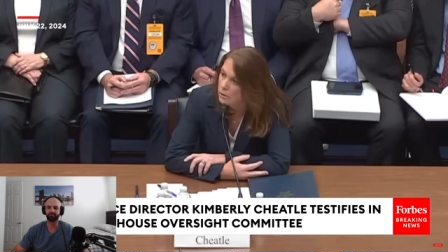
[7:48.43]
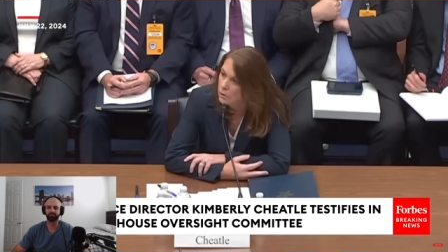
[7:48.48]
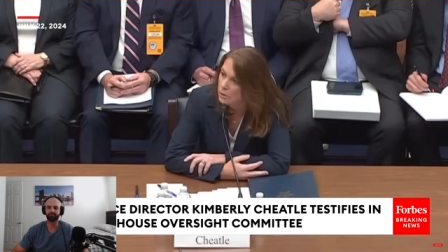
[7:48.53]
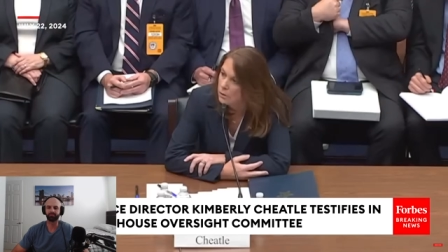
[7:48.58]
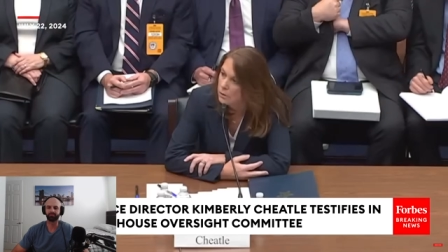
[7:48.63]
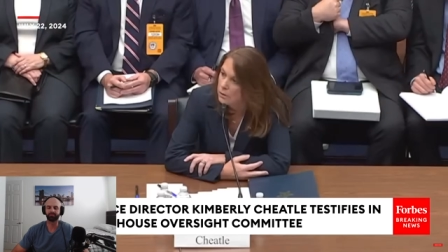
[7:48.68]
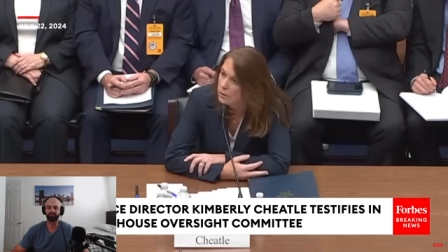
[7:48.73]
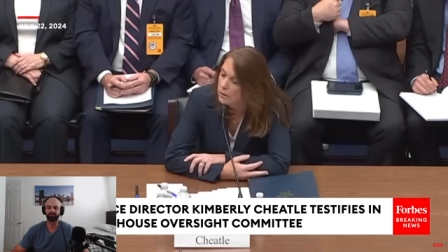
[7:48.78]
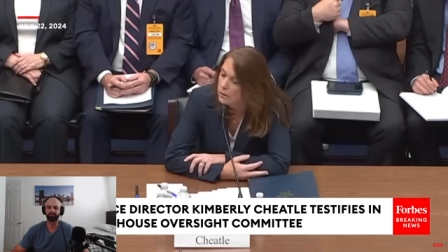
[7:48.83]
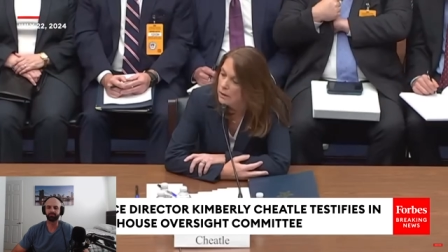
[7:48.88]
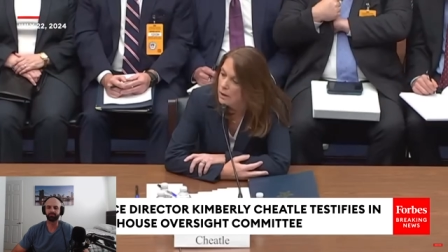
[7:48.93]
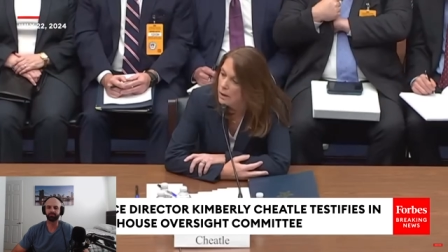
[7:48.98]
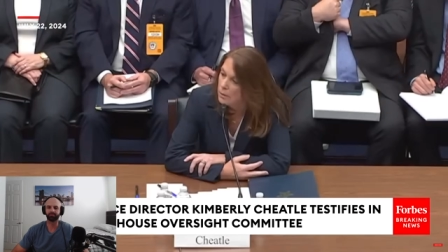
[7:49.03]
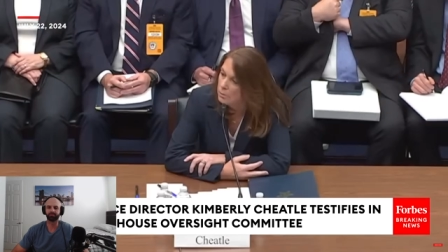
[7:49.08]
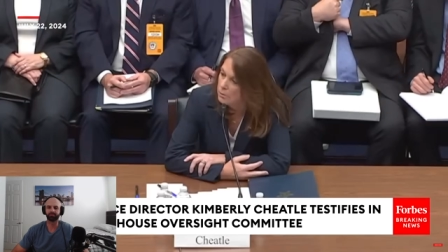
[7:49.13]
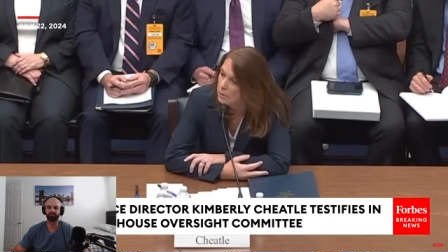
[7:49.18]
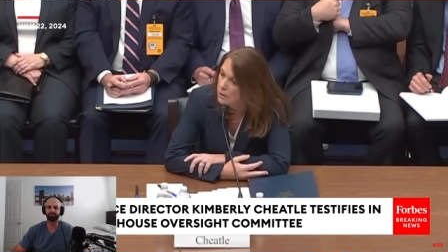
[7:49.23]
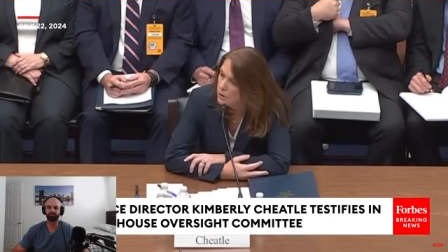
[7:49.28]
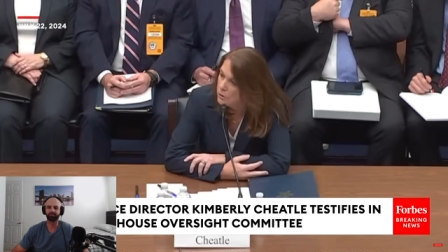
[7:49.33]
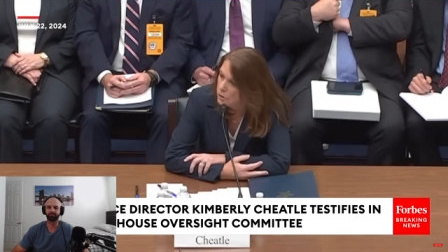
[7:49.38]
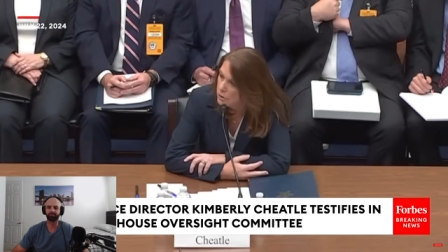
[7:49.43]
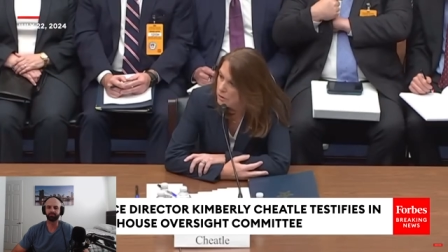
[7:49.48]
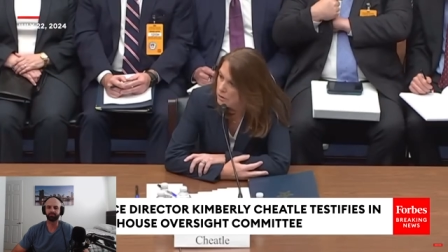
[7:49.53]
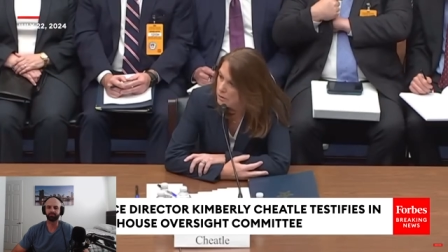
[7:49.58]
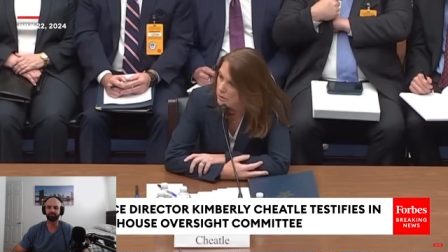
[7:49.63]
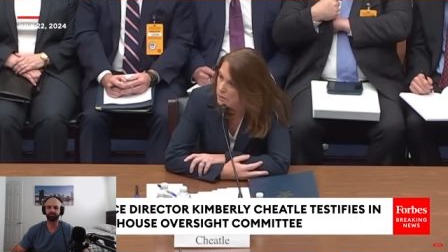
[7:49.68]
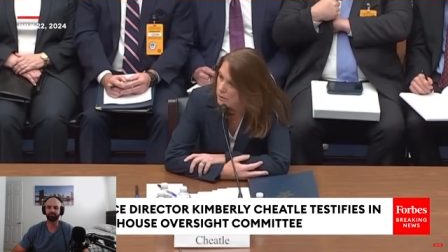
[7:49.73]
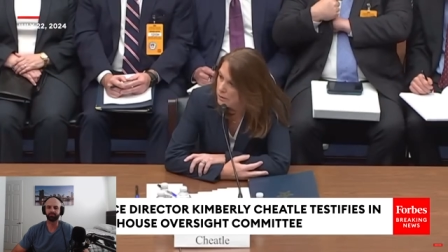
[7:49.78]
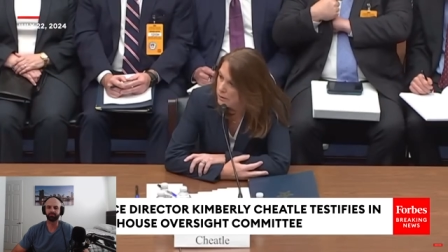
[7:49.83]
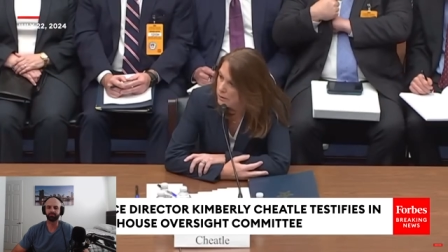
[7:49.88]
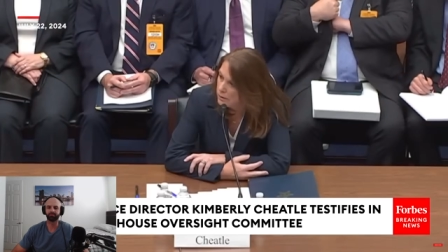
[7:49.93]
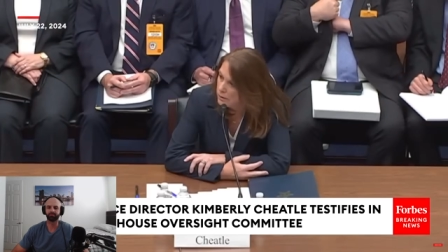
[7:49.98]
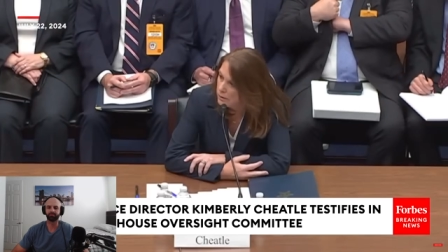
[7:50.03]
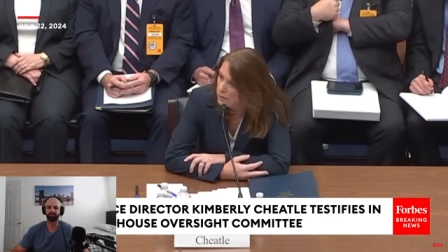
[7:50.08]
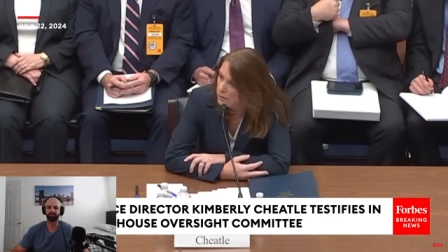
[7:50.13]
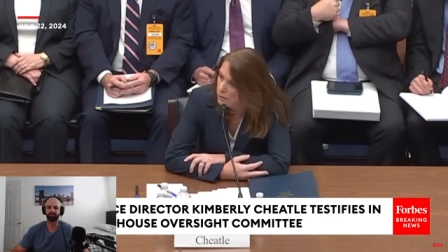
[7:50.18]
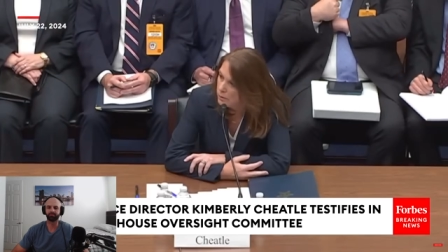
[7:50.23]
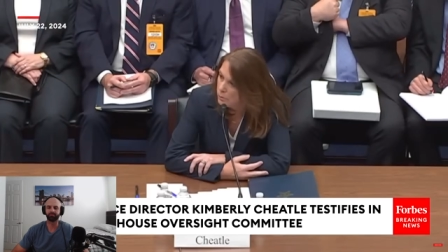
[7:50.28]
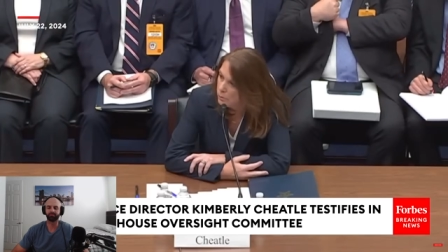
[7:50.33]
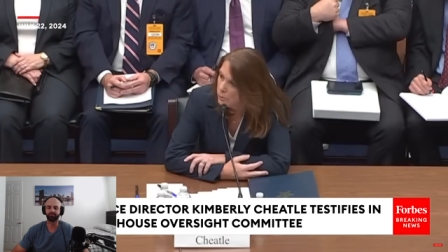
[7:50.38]
are currently operational.
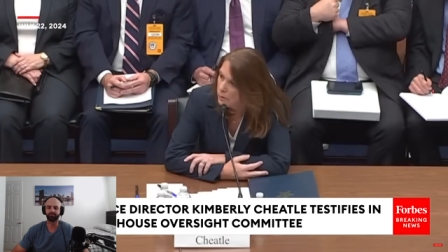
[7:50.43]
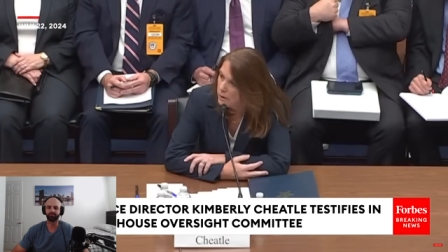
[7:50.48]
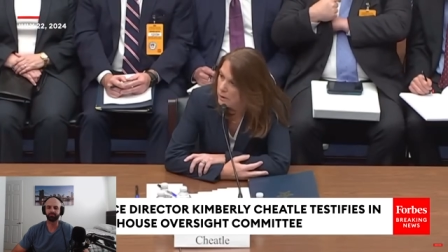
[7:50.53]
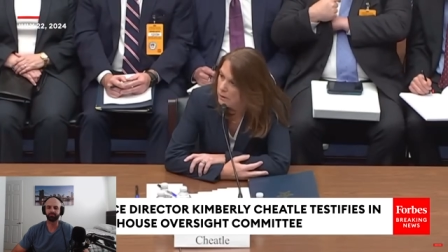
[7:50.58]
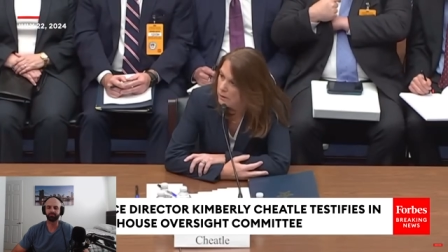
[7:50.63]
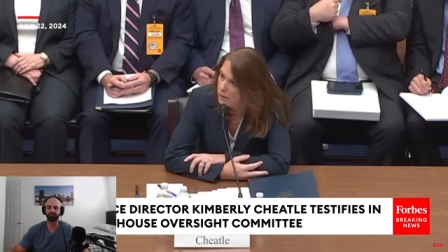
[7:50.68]
We